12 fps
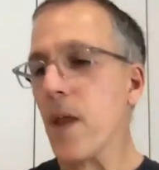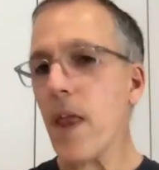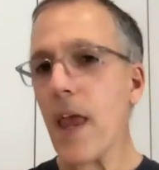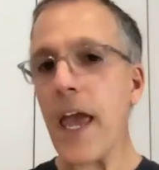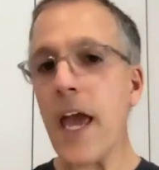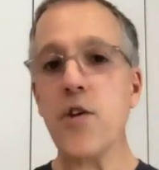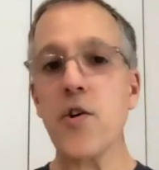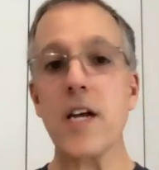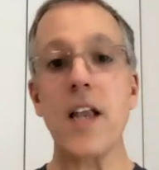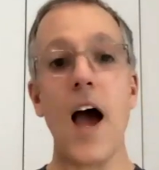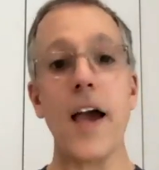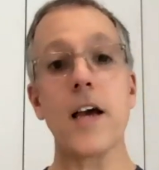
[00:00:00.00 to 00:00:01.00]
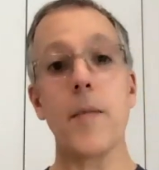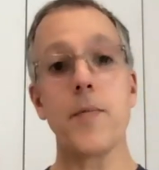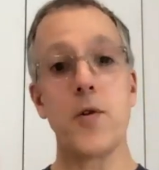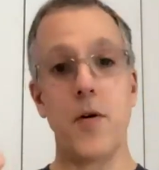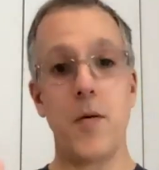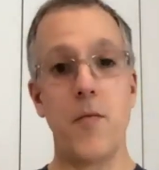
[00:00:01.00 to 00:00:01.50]
and you can hike up
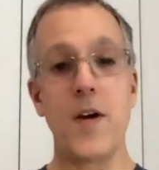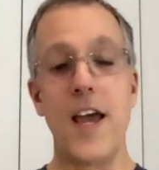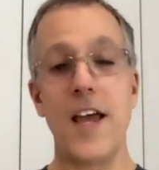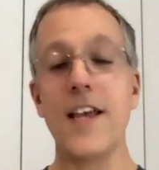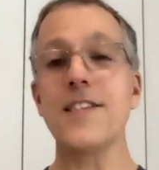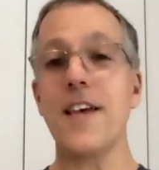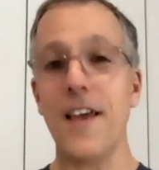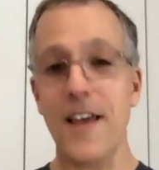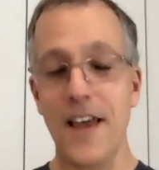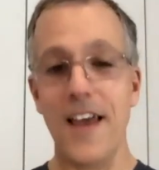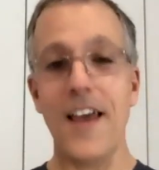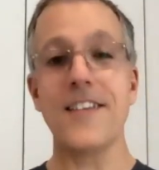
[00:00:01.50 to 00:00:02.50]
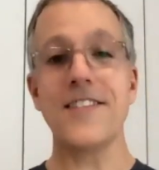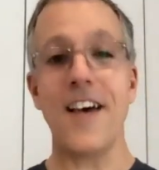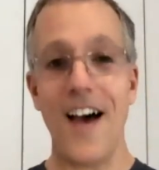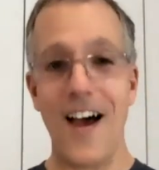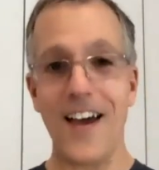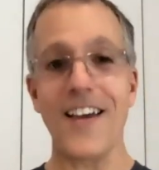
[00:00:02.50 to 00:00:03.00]
to them, and it's a
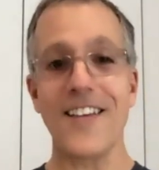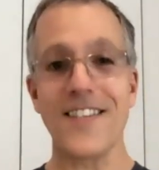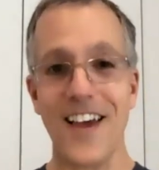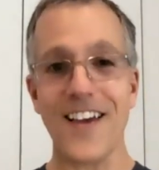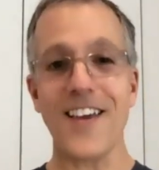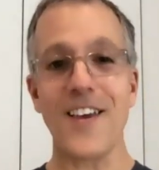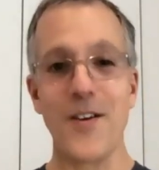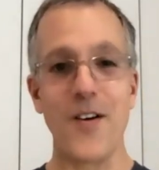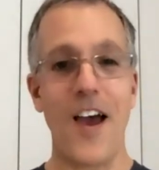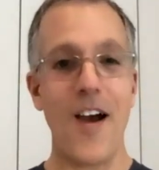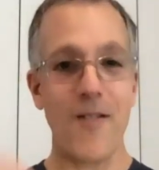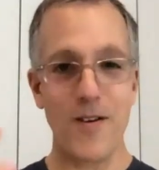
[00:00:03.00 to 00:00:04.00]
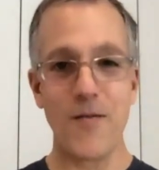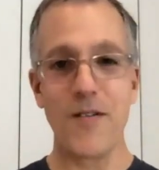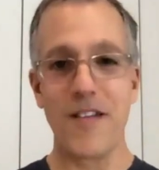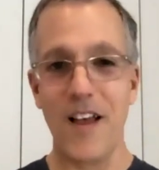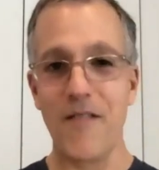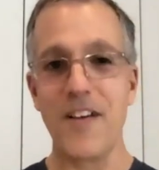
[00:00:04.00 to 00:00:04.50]
hike. It's like, you, Howard, you
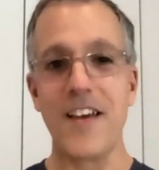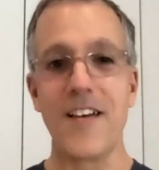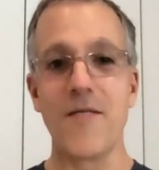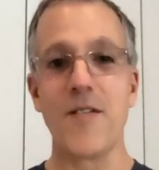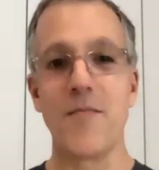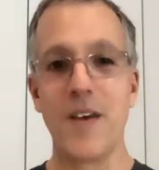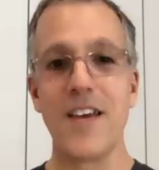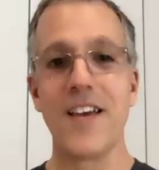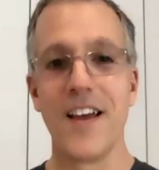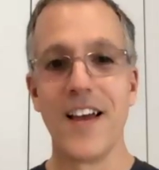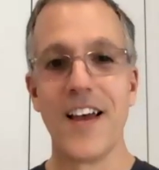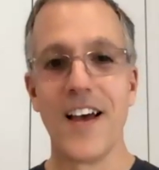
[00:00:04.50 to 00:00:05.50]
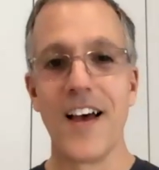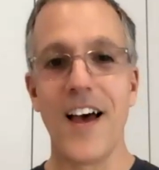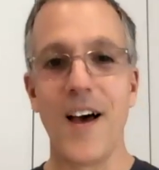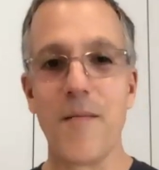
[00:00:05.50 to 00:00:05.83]
would love it. It would be. I did